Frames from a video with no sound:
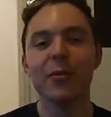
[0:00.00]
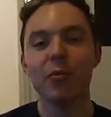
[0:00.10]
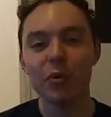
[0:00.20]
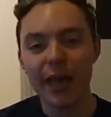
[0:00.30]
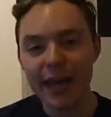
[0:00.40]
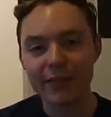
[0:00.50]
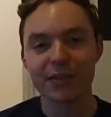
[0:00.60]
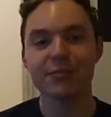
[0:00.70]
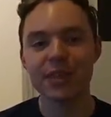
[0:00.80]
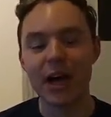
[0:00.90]
we'll then have
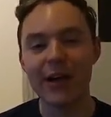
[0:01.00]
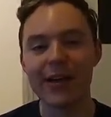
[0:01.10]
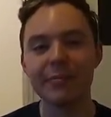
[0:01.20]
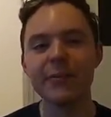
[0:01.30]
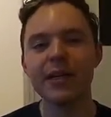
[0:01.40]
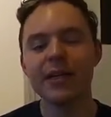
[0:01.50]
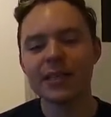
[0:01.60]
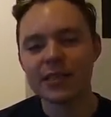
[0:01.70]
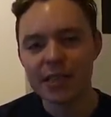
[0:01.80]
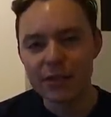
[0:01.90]
some time
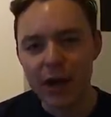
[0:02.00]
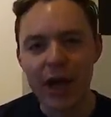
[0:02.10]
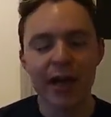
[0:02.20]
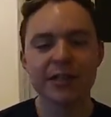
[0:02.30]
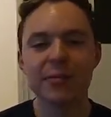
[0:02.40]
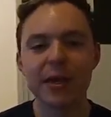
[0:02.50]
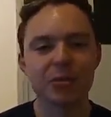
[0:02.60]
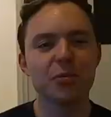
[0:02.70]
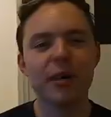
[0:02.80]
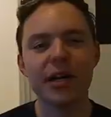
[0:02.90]
to earn some
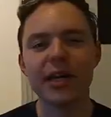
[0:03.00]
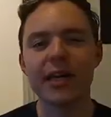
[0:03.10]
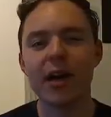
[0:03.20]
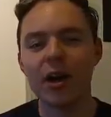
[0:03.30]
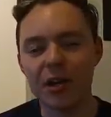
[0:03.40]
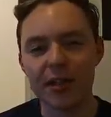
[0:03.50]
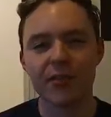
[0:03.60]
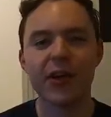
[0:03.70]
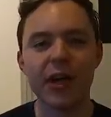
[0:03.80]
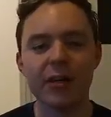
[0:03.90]
extra money on other
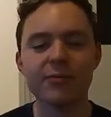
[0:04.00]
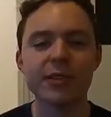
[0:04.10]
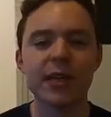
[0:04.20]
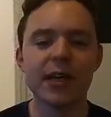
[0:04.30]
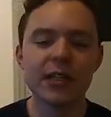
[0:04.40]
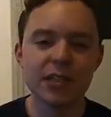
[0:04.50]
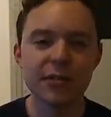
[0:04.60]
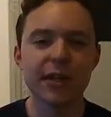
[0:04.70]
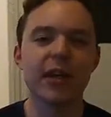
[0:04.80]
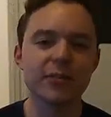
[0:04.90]
farms
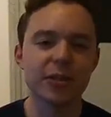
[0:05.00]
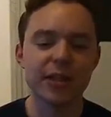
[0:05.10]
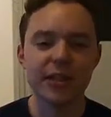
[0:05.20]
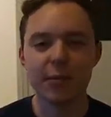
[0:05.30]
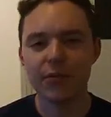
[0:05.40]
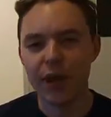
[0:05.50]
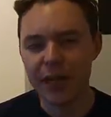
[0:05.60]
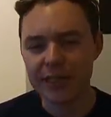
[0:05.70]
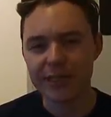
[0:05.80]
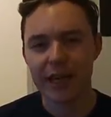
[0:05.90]
doing contracting,
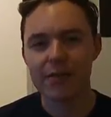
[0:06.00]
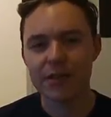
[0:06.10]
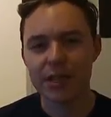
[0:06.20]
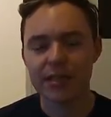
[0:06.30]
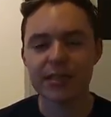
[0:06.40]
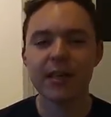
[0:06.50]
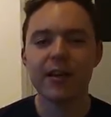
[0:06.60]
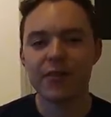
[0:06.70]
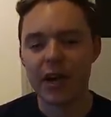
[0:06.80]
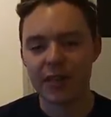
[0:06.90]
providing services
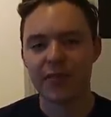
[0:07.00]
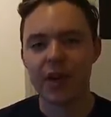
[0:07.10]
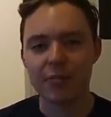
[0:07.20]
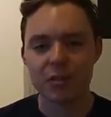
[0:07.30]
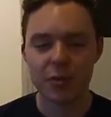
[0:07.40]
for other farmers,